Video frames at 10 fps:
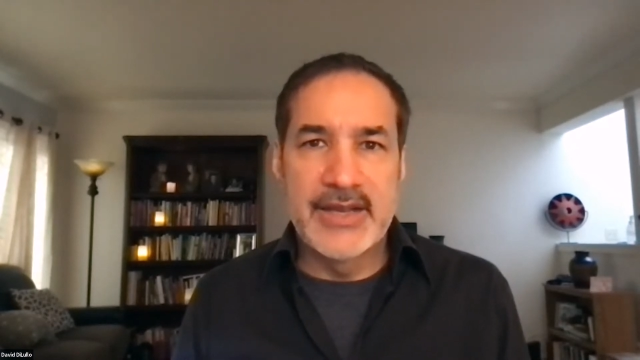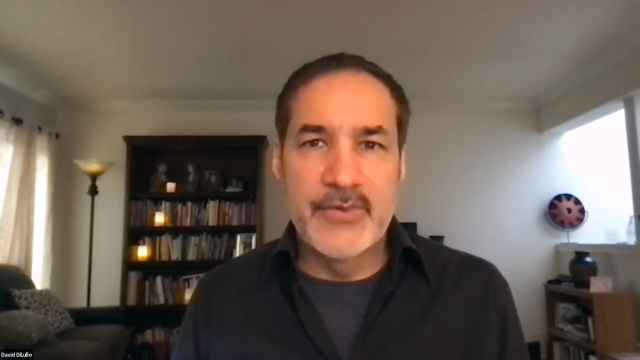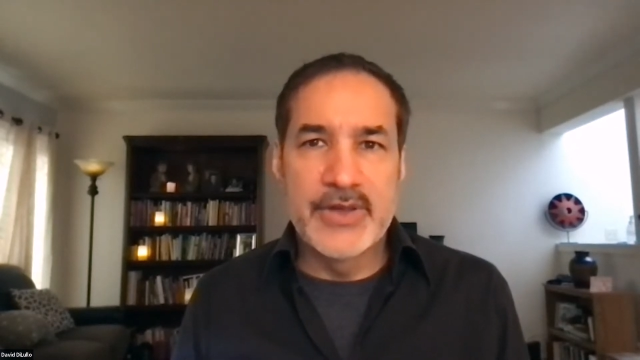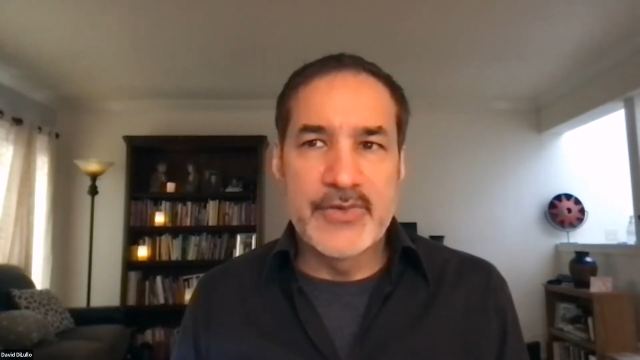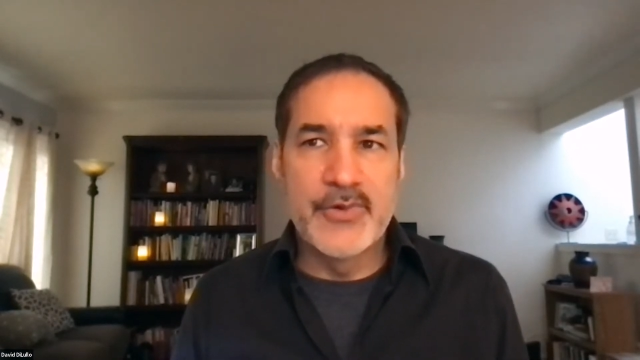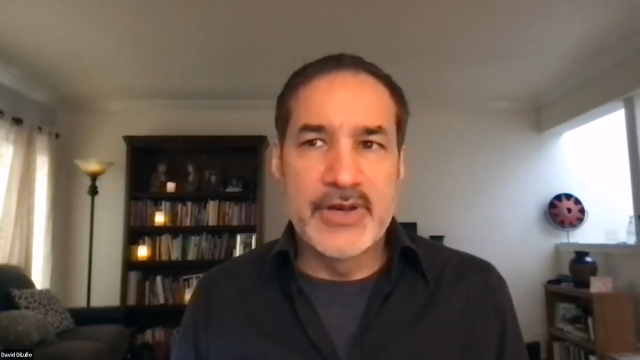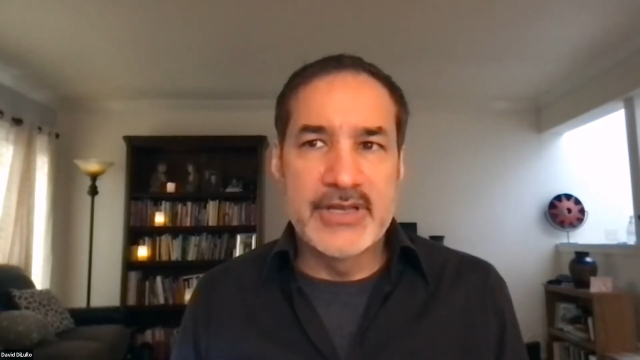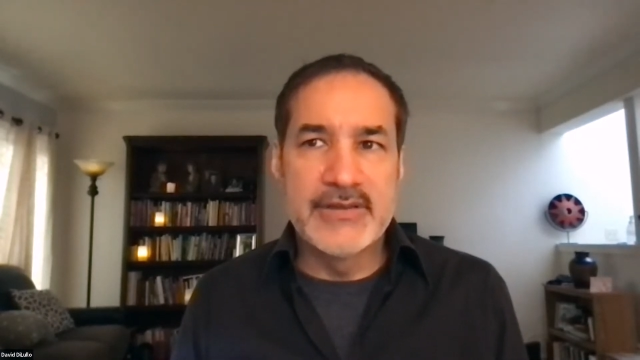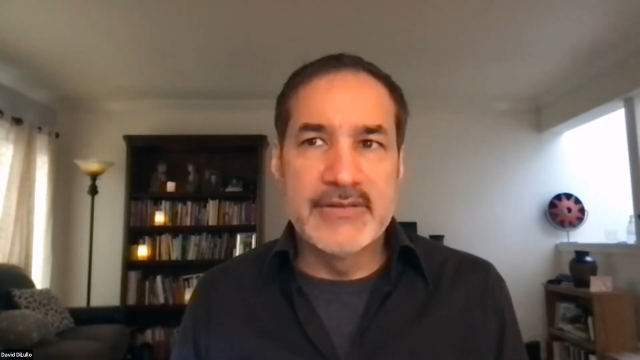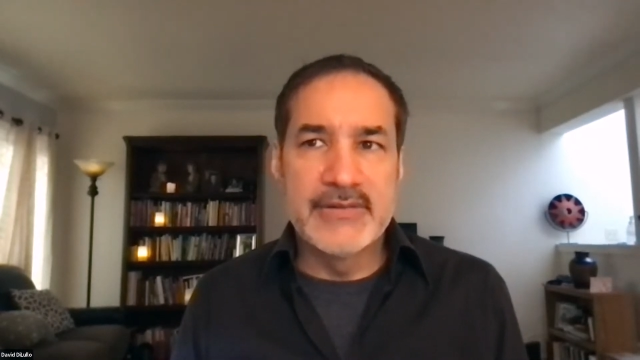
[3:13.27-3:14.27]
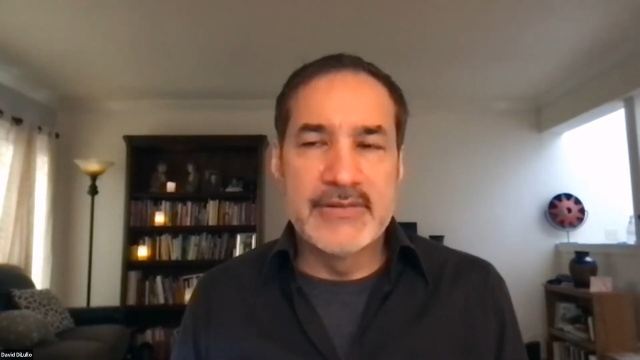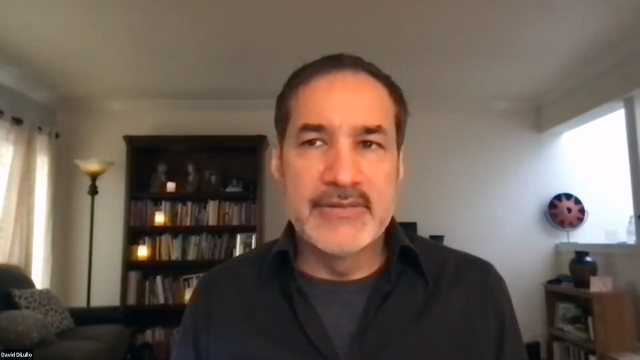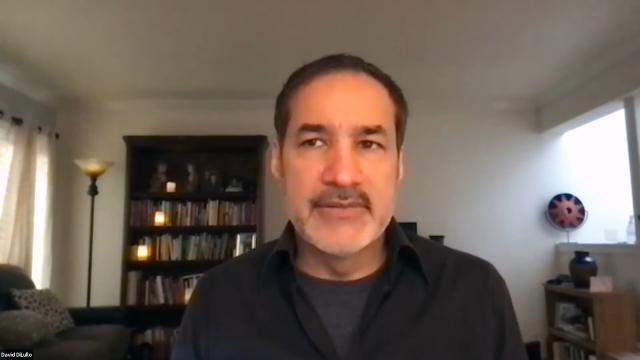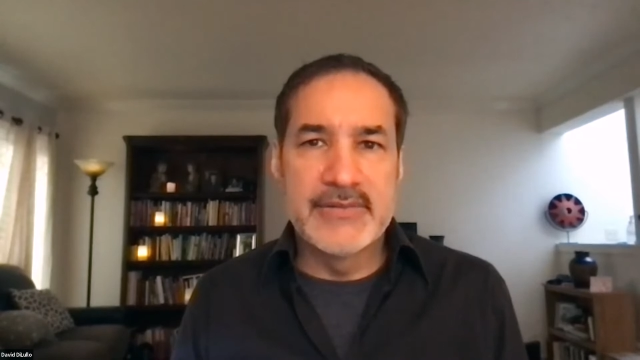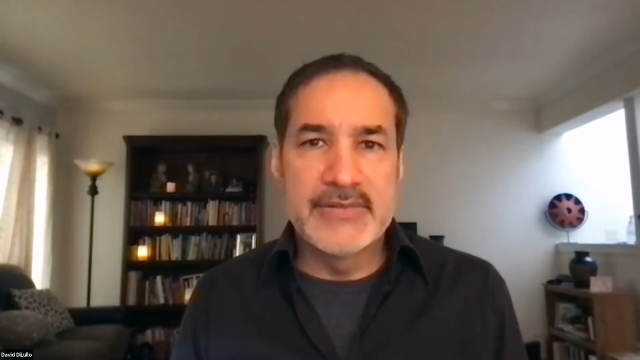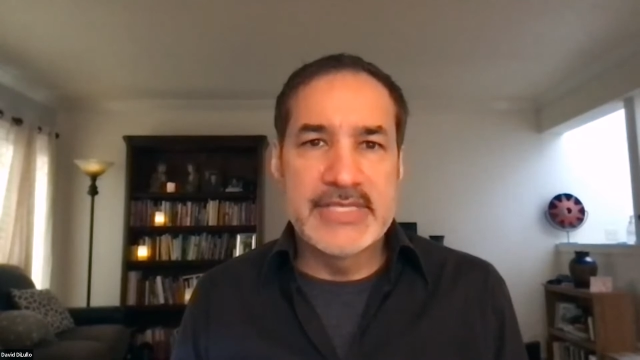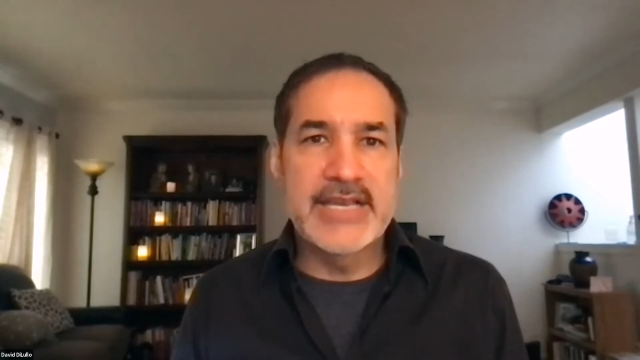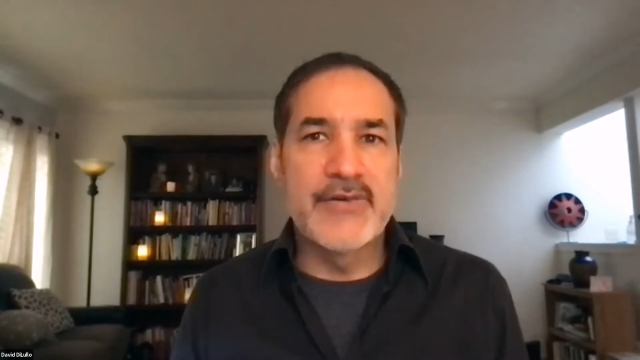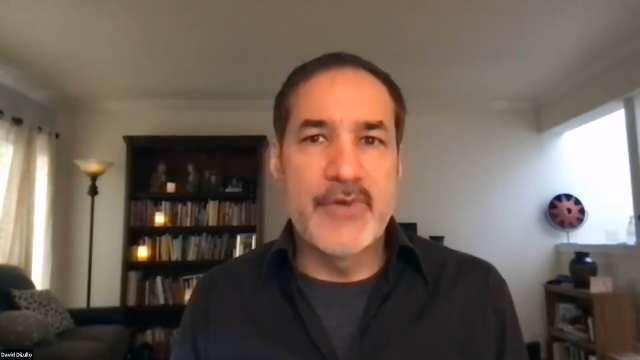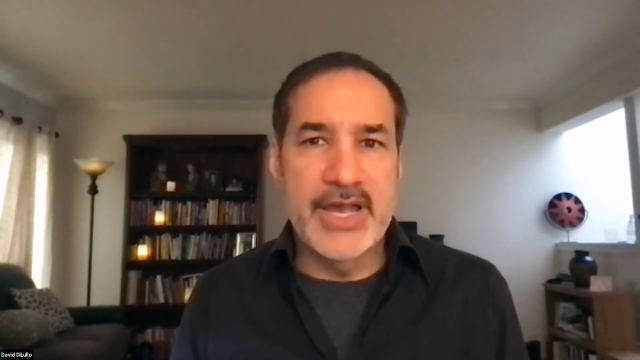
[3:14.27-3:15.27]
with one
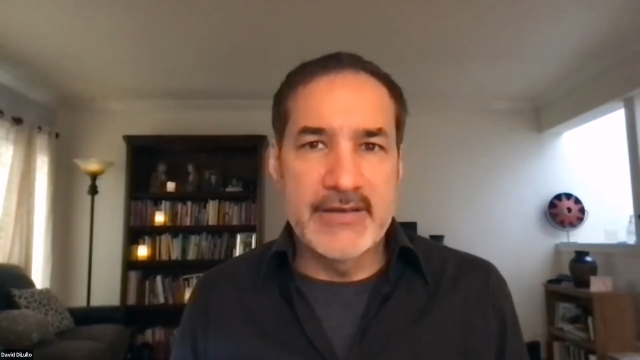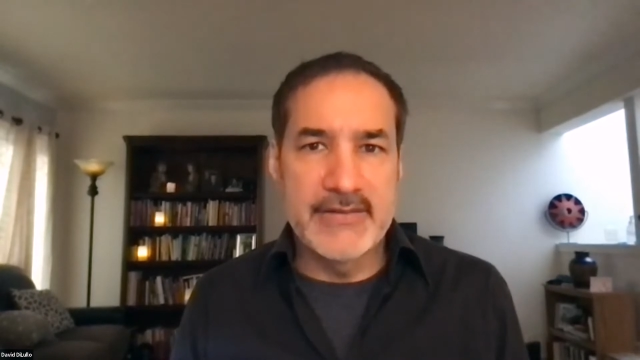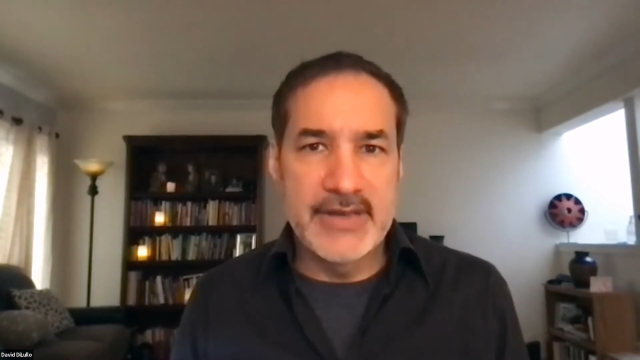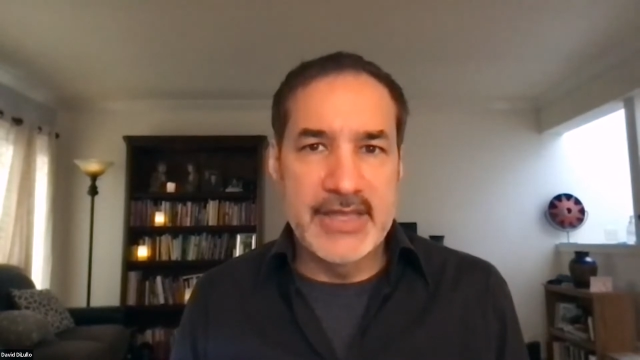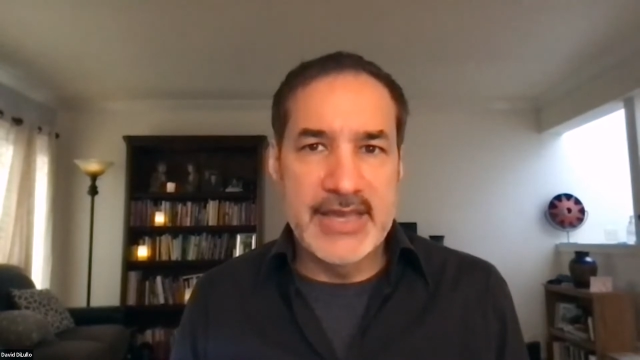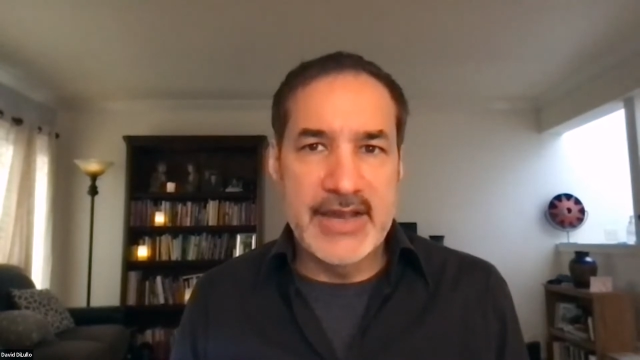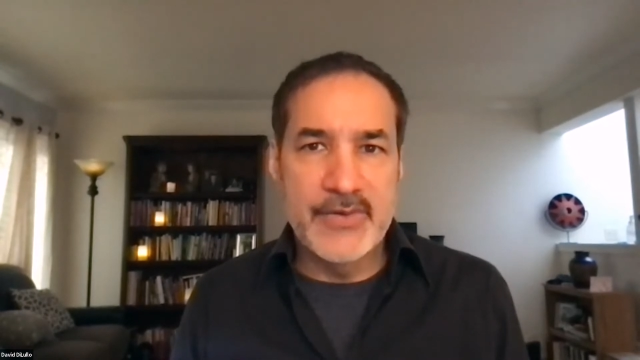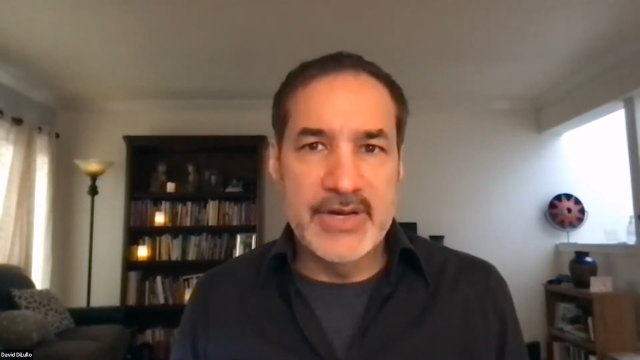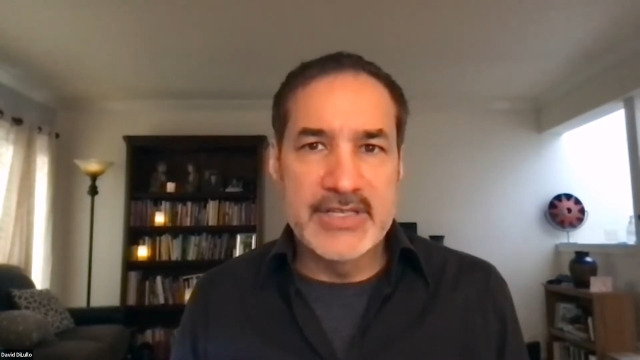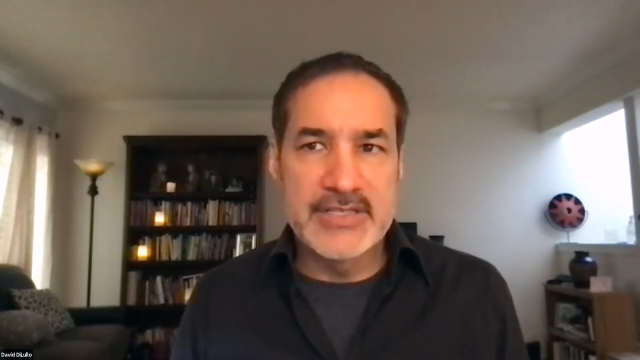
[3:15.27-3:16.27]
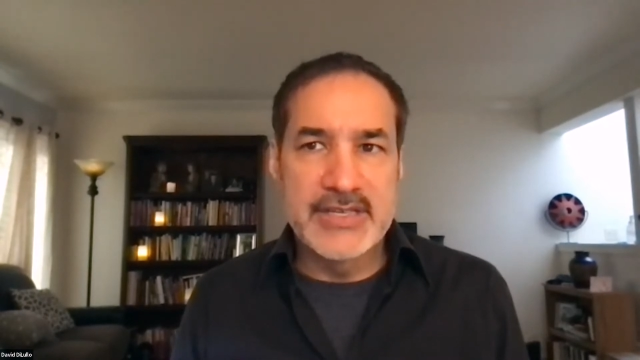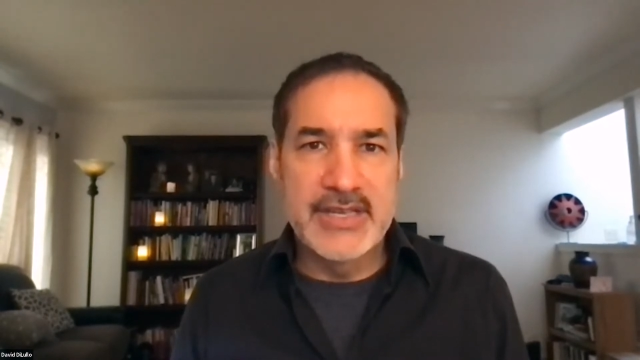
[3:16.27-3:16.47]
takeaway, and that was,